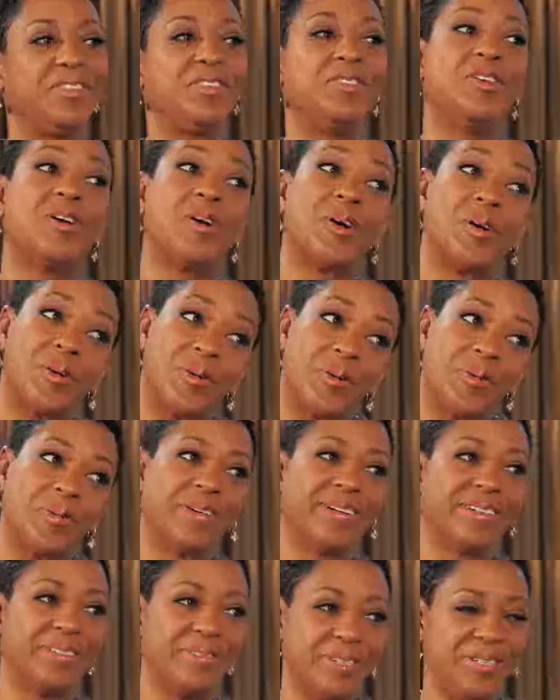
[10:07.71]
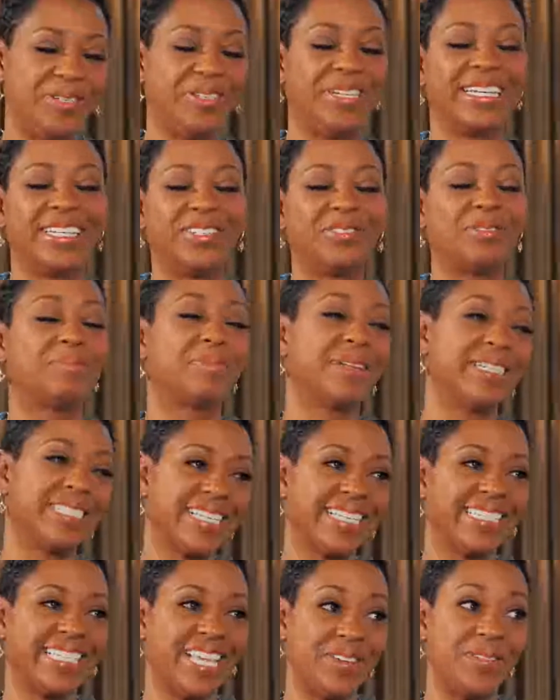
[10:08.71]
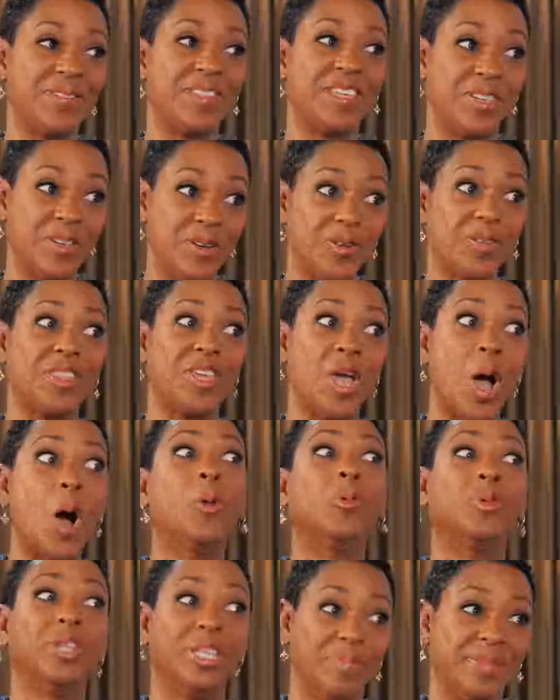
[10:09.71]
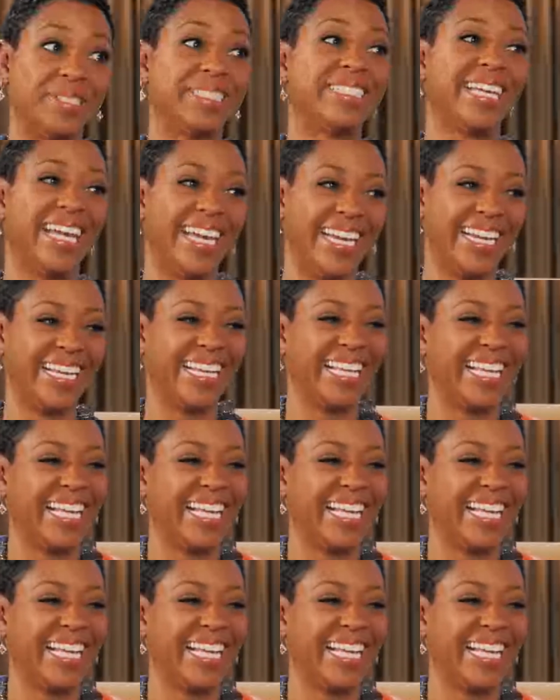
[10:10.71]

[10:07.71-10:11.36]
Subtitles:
you know, when you get into a place like that, you think you're the only mistake.